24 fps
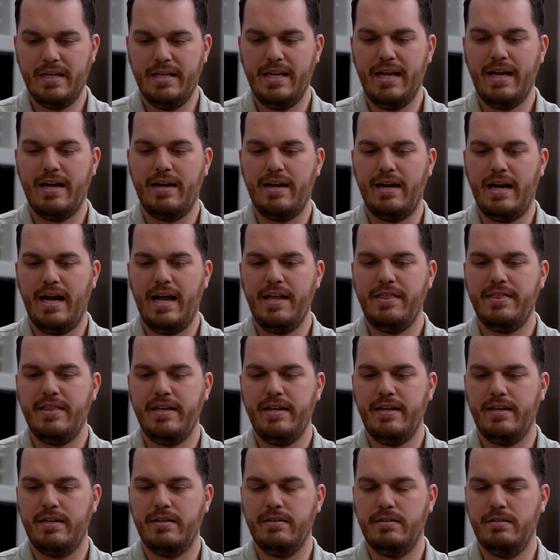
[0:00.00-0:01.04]
Yeah, I
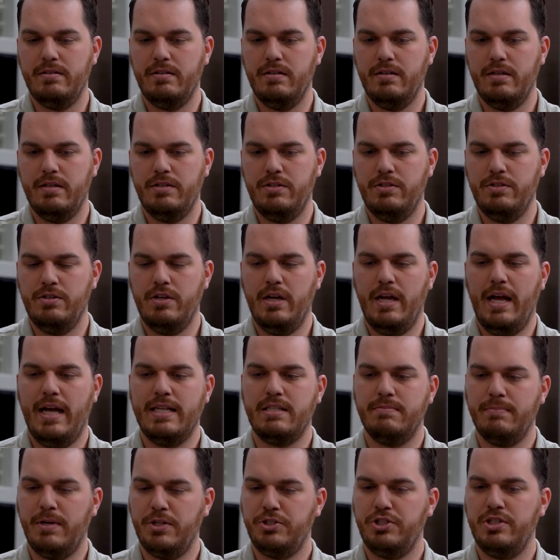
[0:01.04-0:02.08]
think
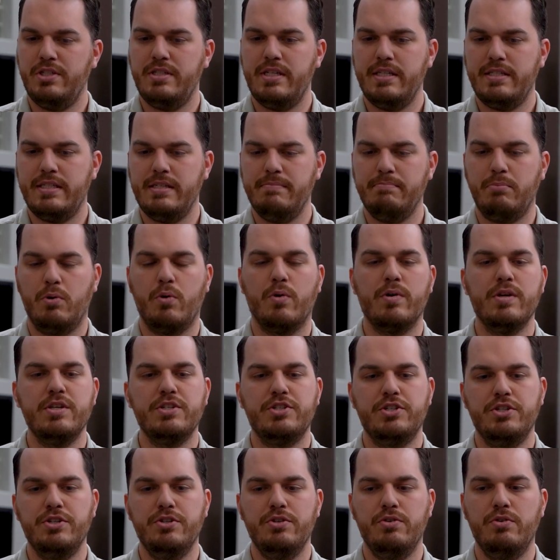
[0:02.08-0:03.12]
as much as it's
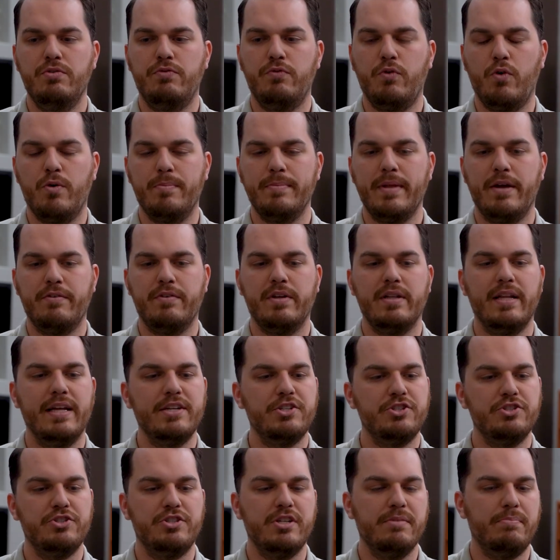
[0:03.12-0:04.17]
important to form that
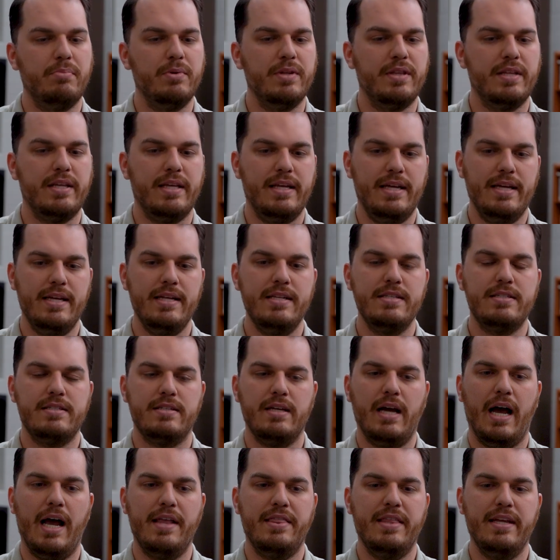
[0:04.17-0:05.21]
relationship with
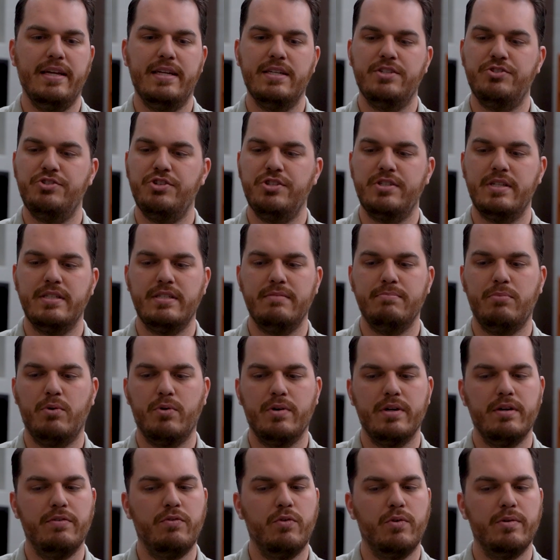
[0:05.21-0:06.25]
kids, I think it's just as
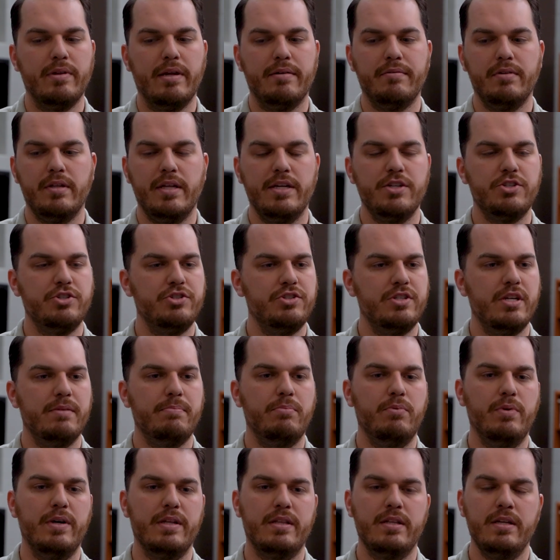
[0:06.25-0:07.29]
important to form that
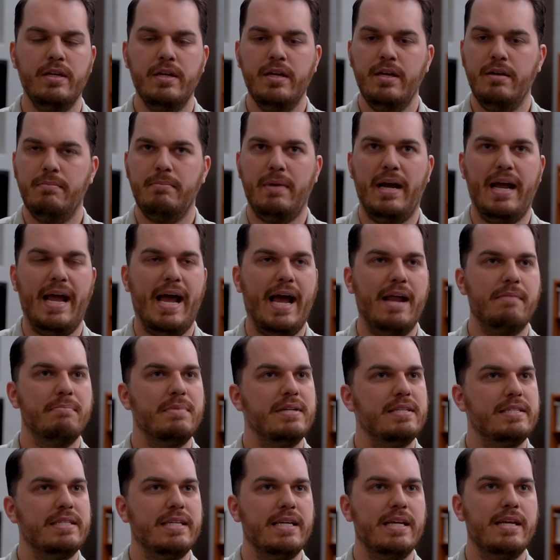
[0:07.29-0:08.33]
relationship with my
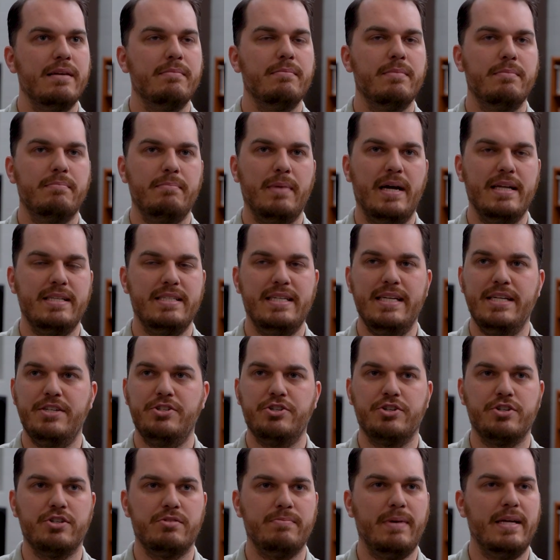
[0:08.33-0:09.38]
admin team, my
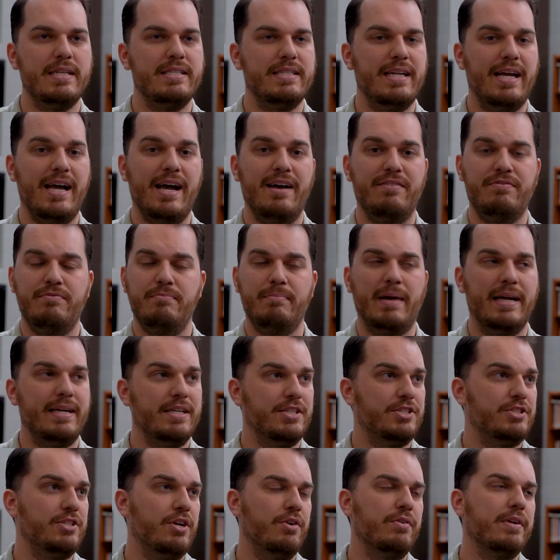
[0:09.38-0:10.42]
teachers, my staff, my
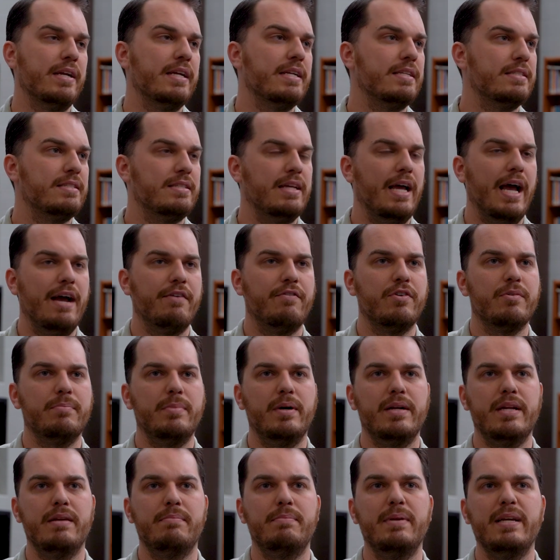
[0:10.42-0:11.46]
custodians,
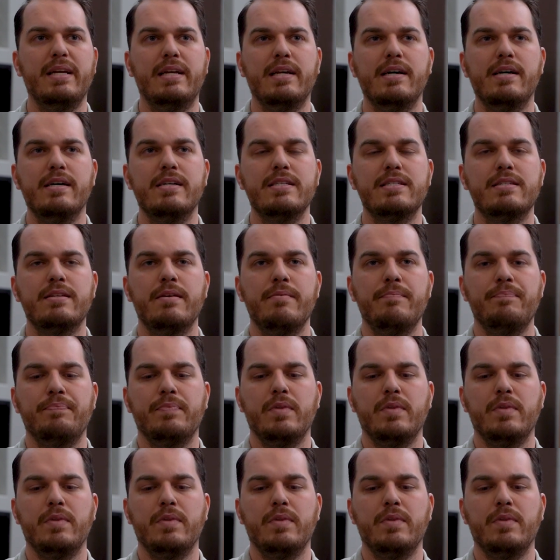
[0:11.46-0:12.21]
everybody, because